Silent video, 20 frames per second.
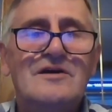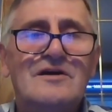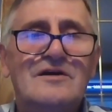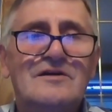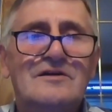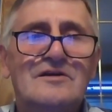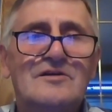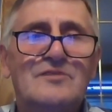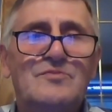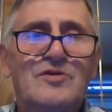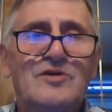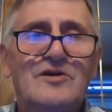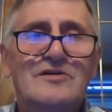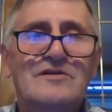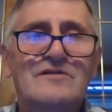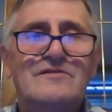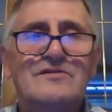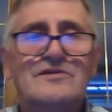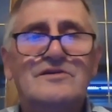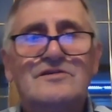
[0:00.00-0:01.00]
And it's
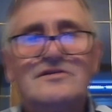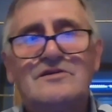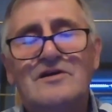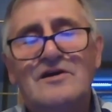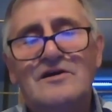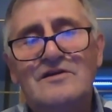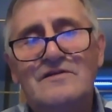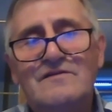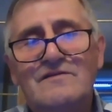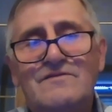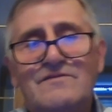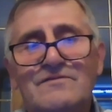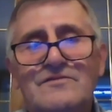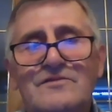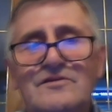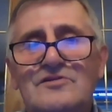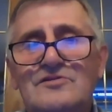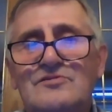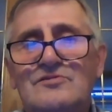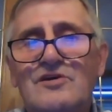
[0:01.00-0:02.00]
part of this kind of
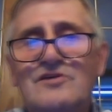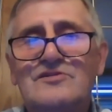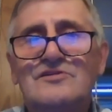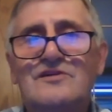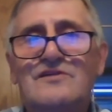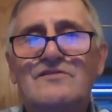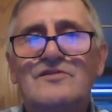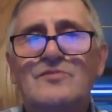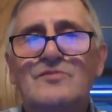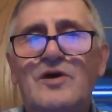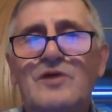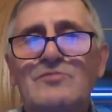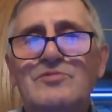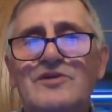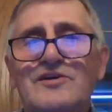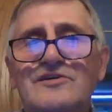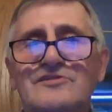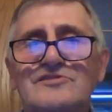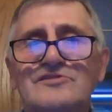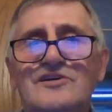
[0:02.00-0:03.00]
destruction of the
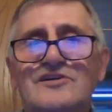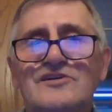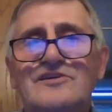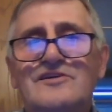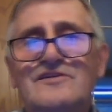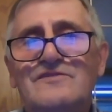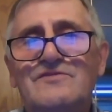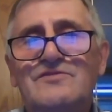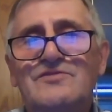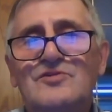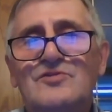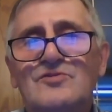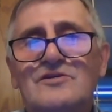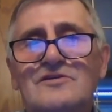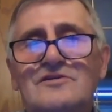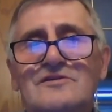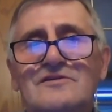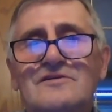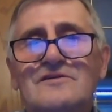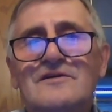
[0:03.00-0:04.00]
public agenda, if you
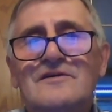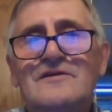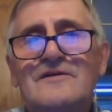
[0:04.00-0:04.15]
want.